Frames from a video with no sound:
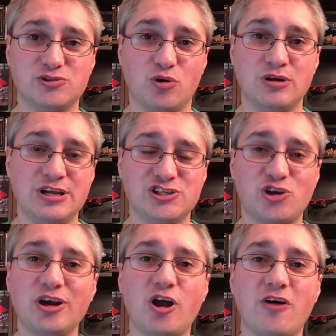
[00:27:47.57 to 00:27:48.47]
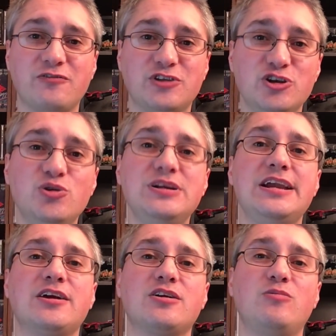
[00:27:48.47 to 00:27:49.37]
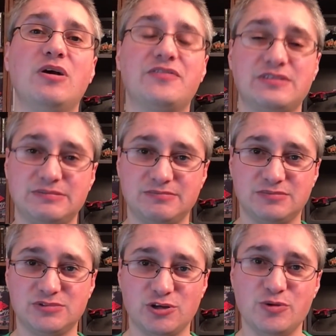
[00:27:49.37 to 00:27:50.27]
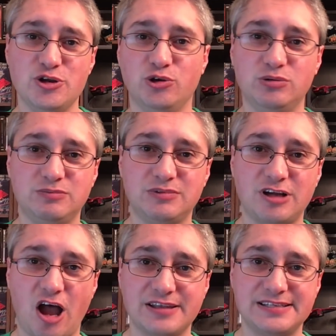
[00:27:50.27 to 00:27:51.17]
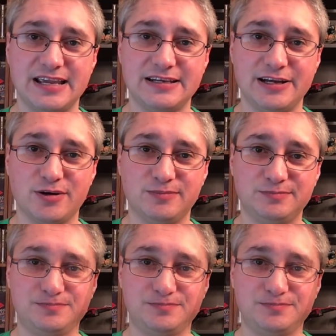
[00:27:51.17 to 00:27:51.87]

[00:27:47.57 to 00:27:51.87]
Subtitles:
So starting off the new year with some new content here.